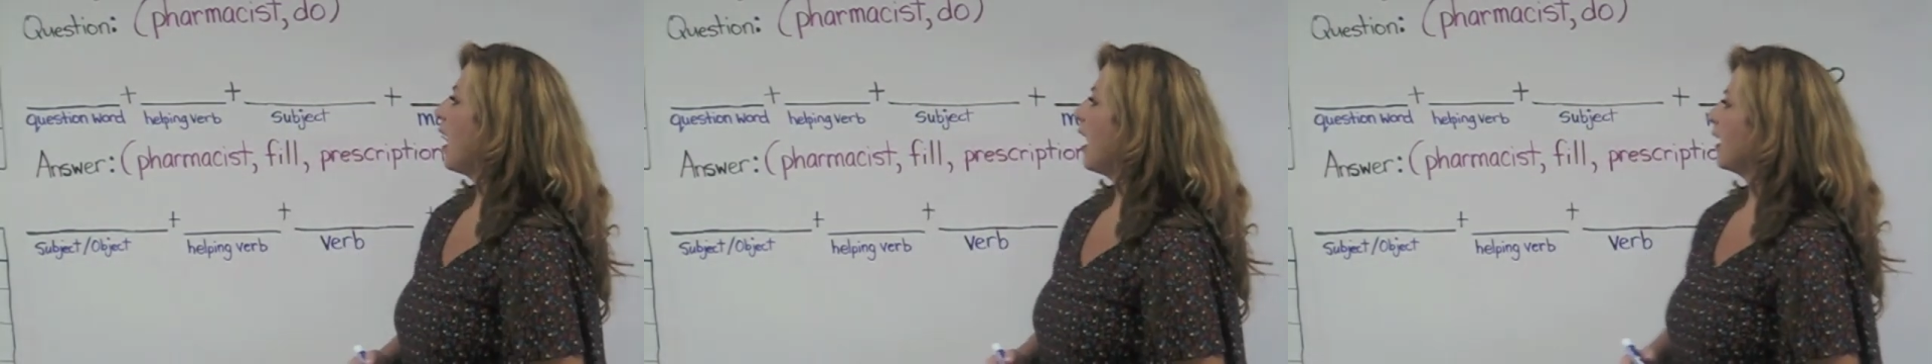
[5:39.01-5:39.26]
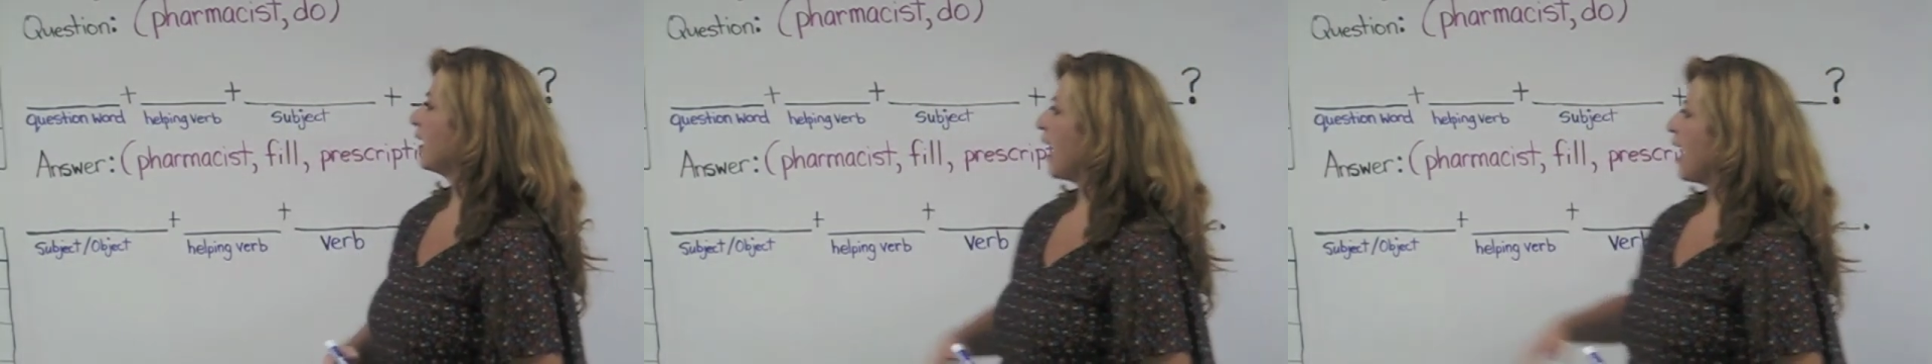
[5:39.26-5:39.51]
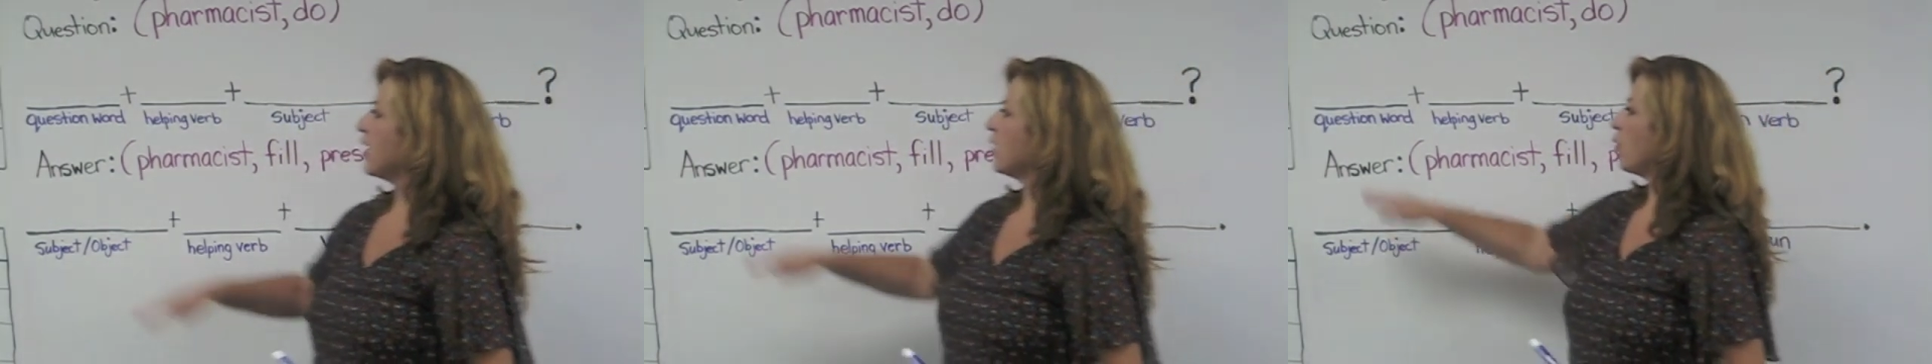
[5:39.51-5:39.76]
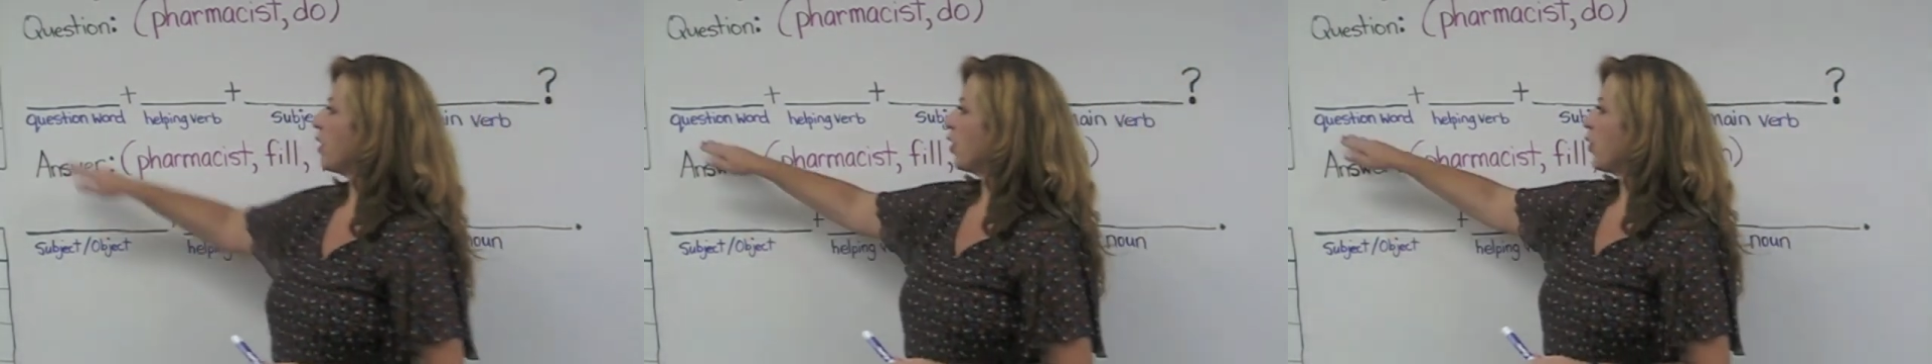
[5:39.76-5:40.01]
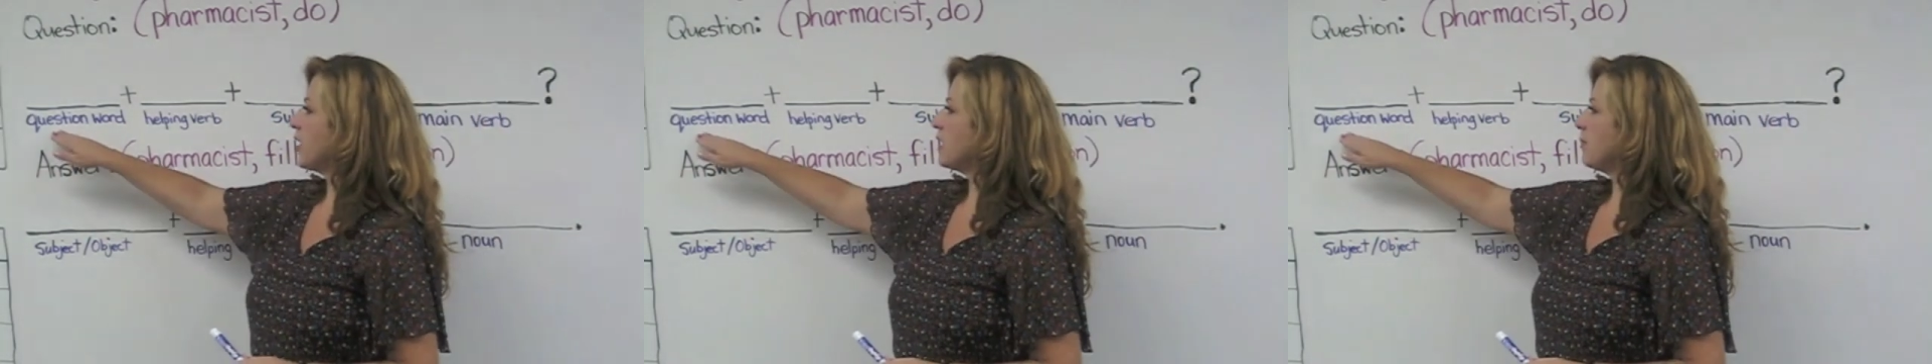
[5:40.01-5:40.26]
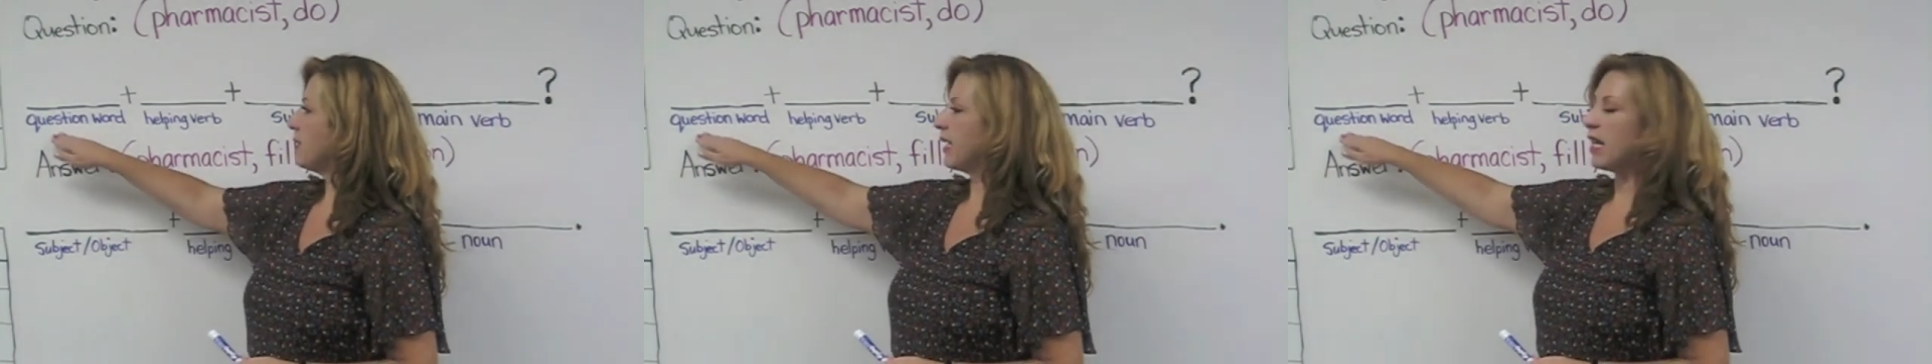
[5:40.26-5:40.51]
Again, we're going
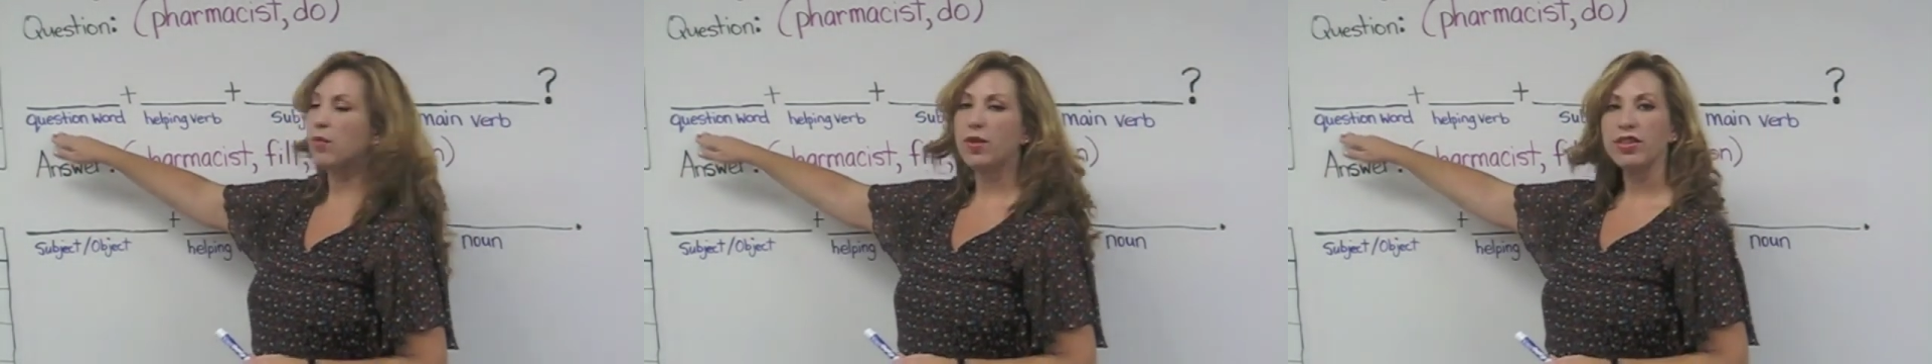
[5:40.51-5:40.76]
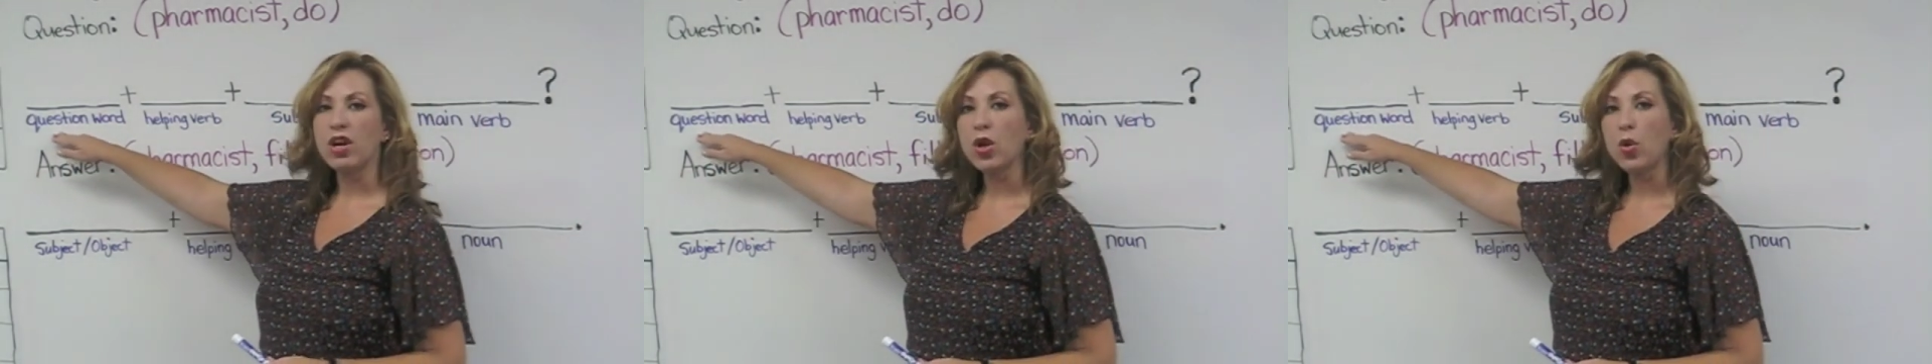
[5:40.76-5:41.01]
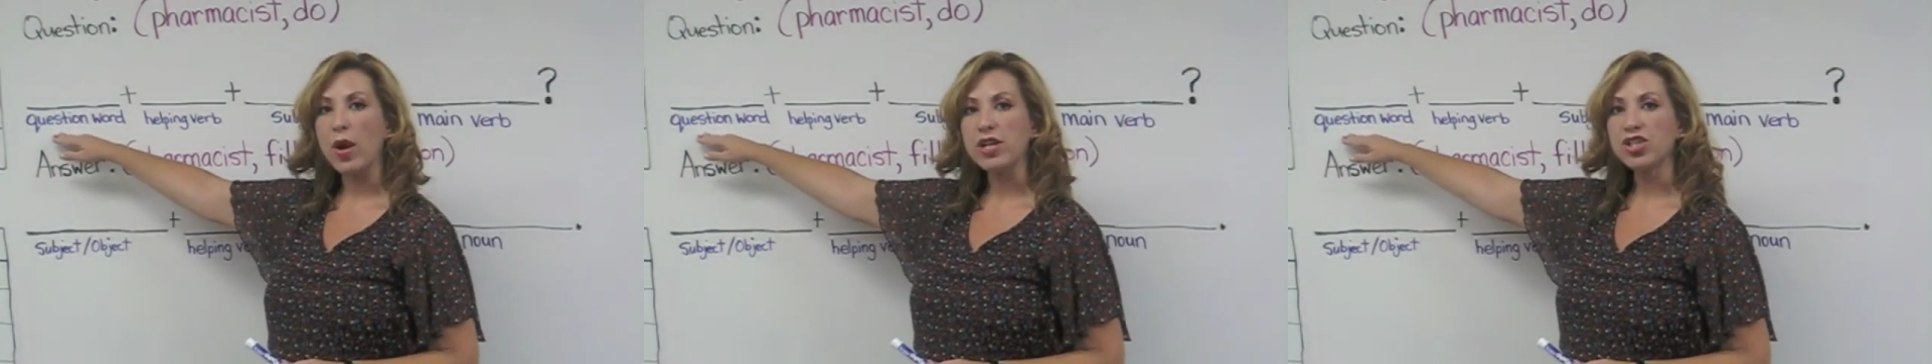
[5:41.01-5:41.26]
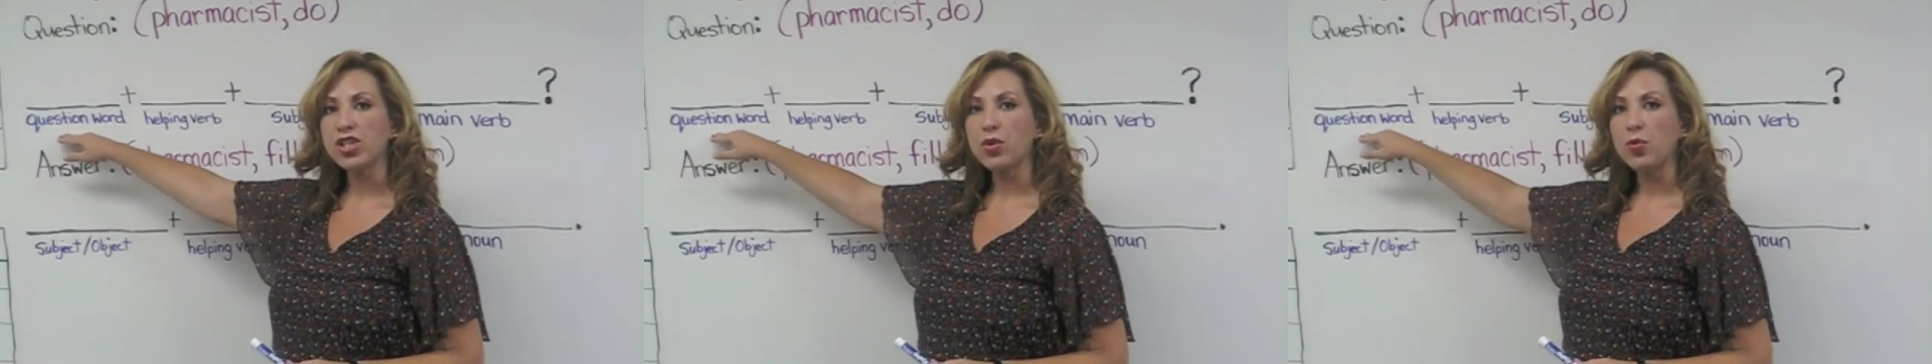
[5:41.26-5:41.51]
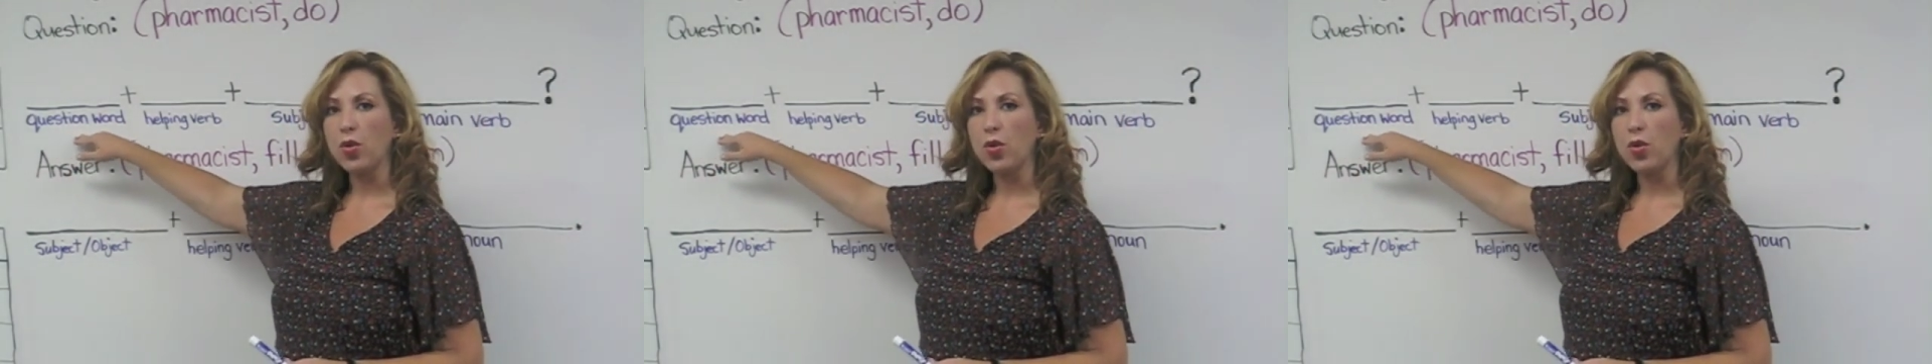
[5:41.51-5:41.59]
to begin with our question